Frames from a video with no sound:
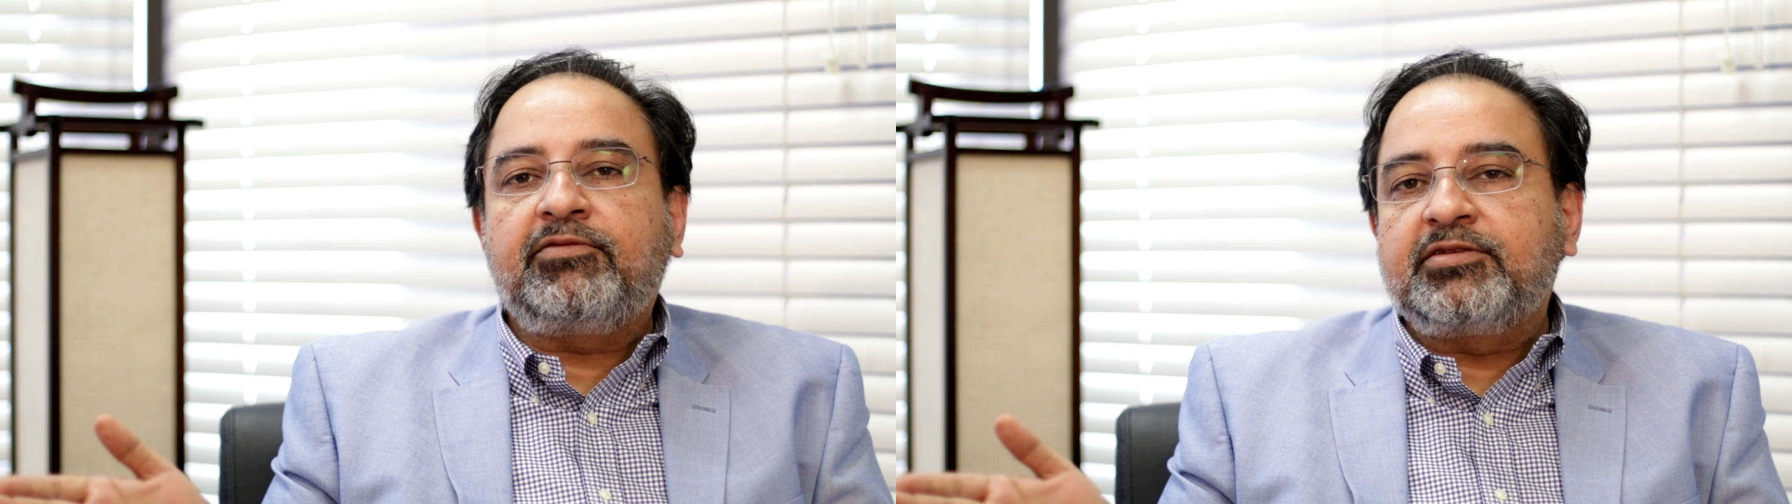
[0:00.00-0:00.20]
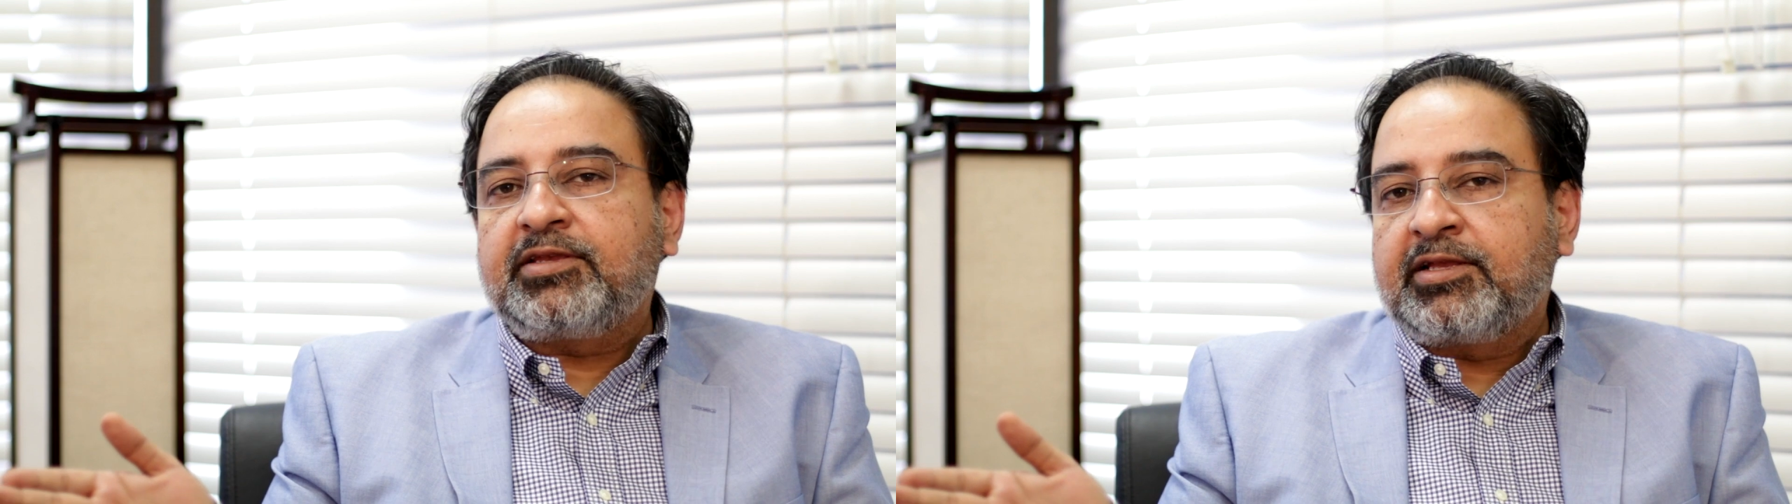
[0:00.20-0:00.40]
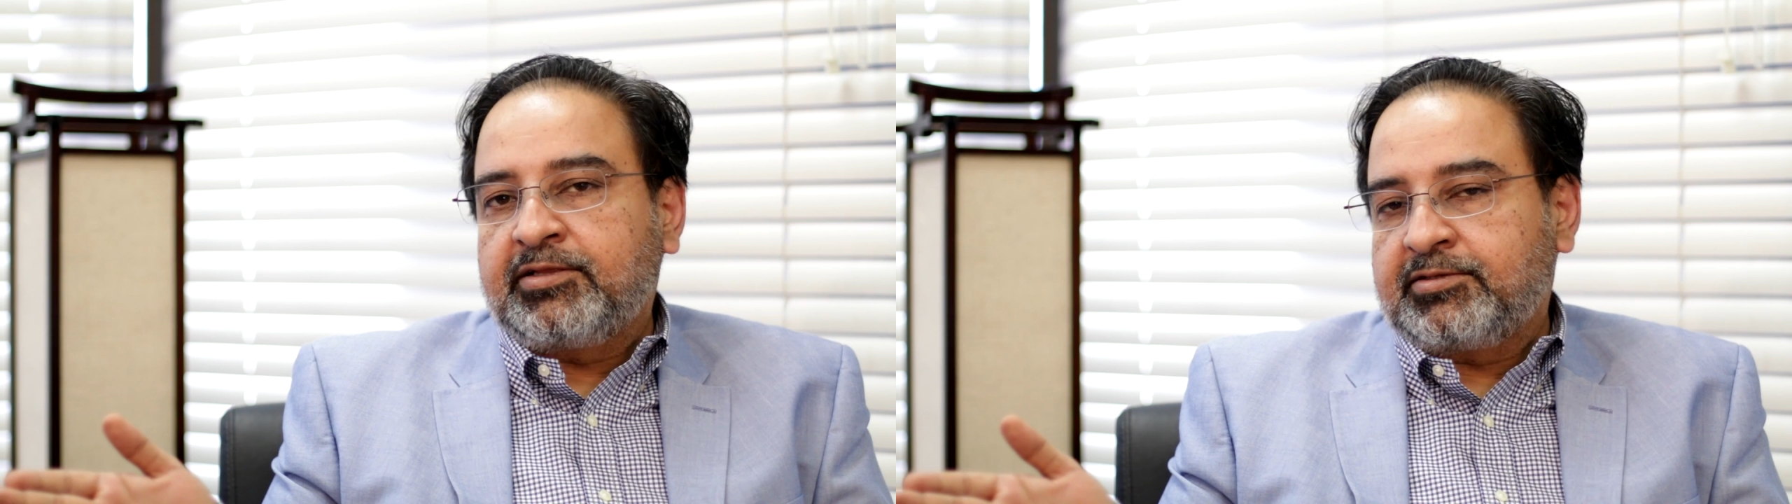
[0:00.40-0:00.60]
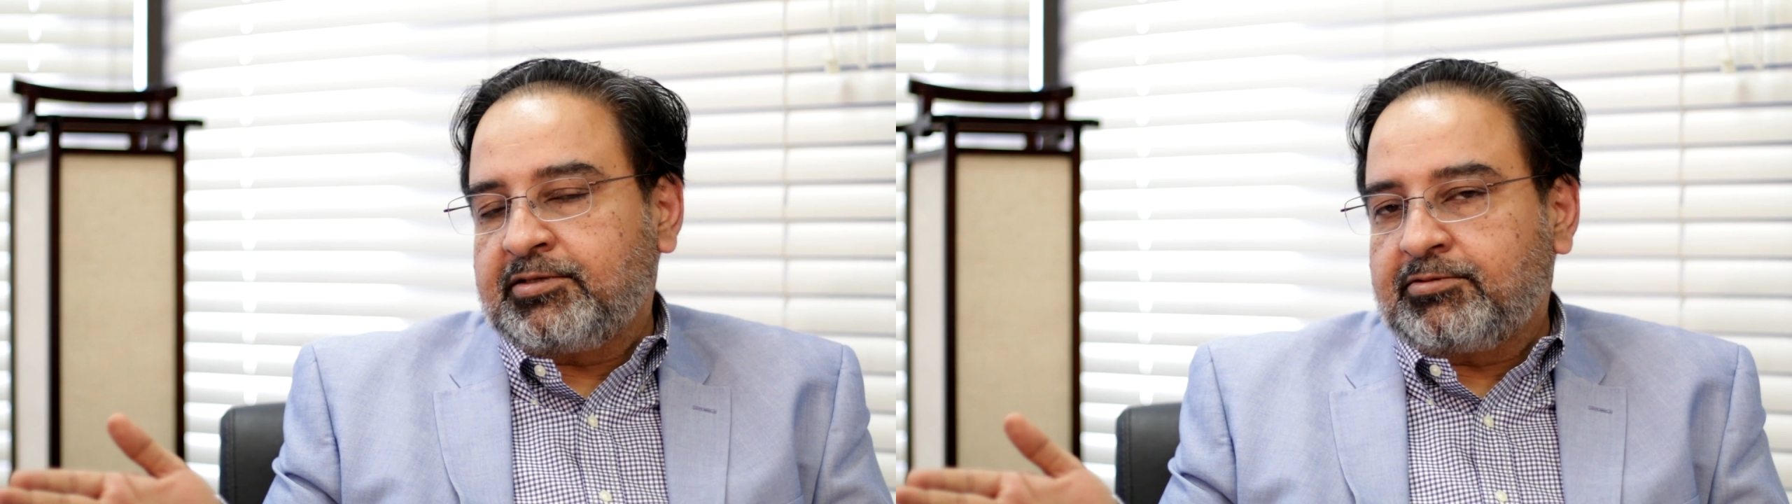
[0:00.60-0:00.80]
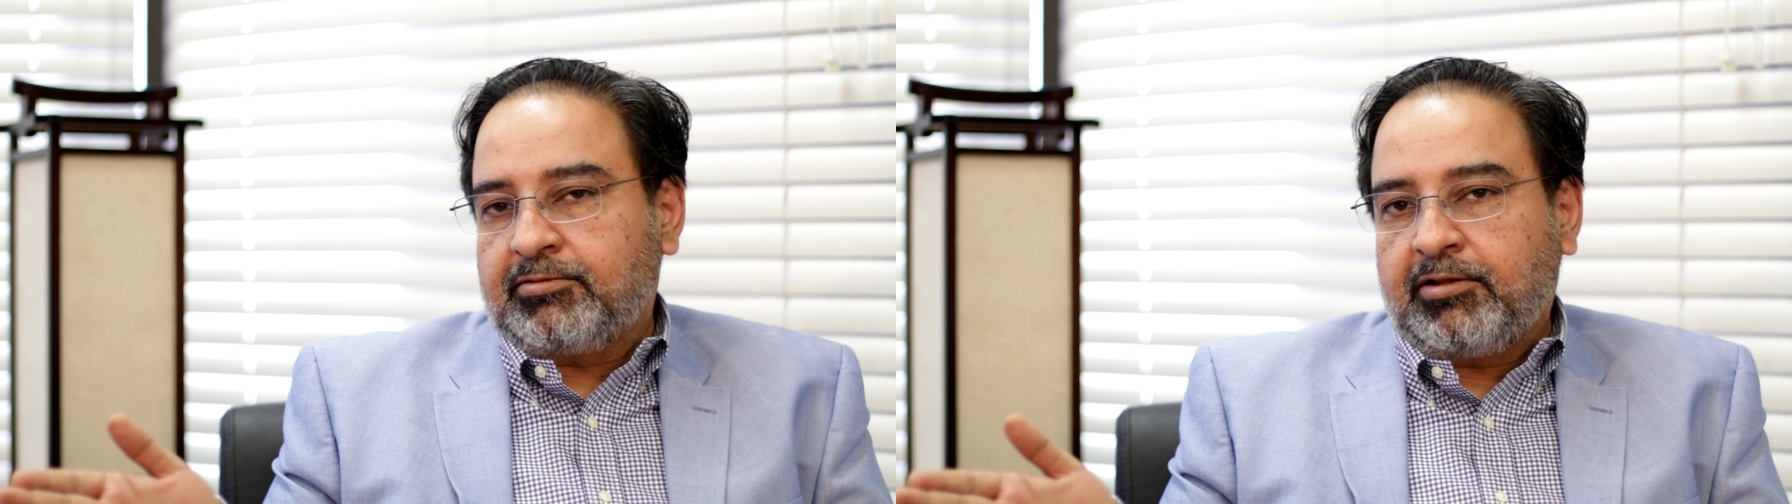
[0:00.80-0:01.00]
to sign this
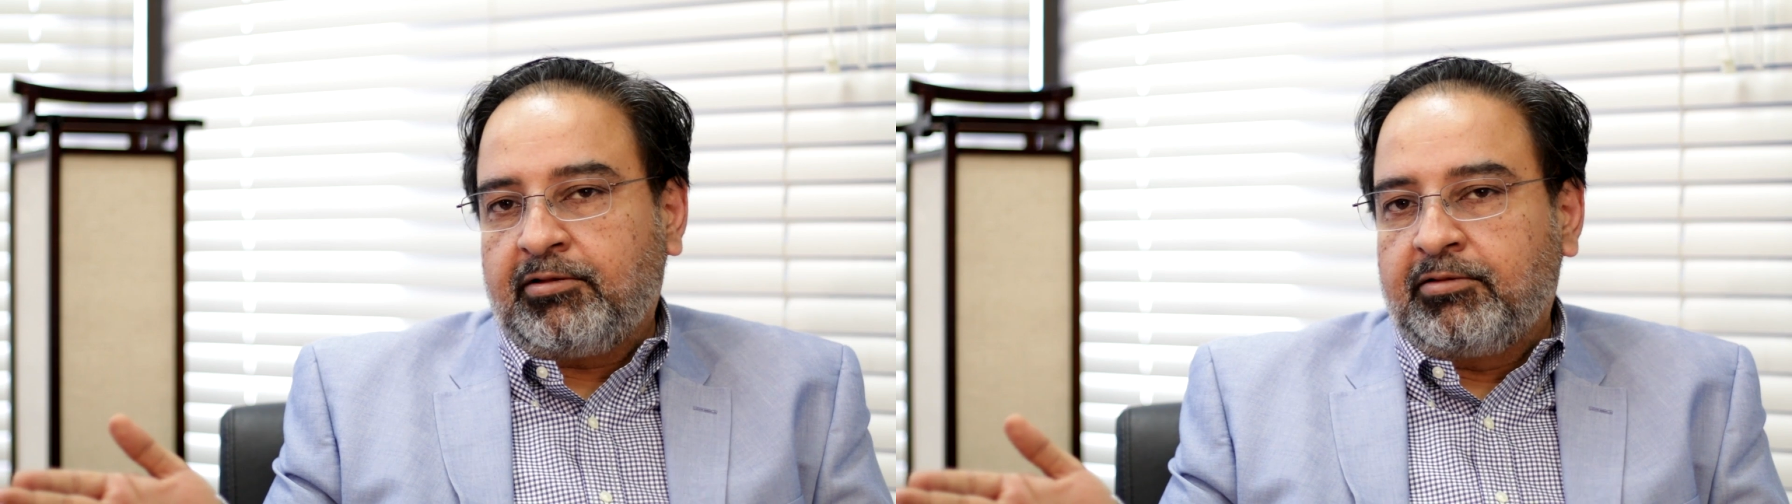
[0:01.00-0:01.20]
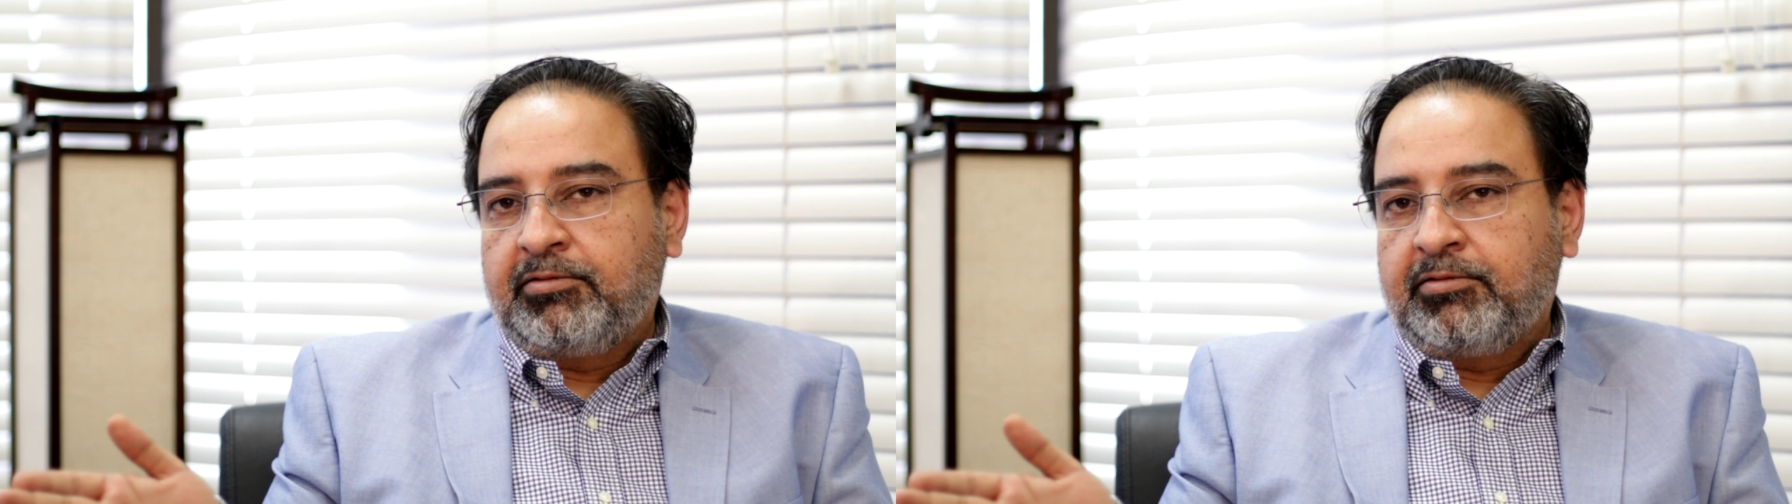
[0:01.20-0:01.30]
into law.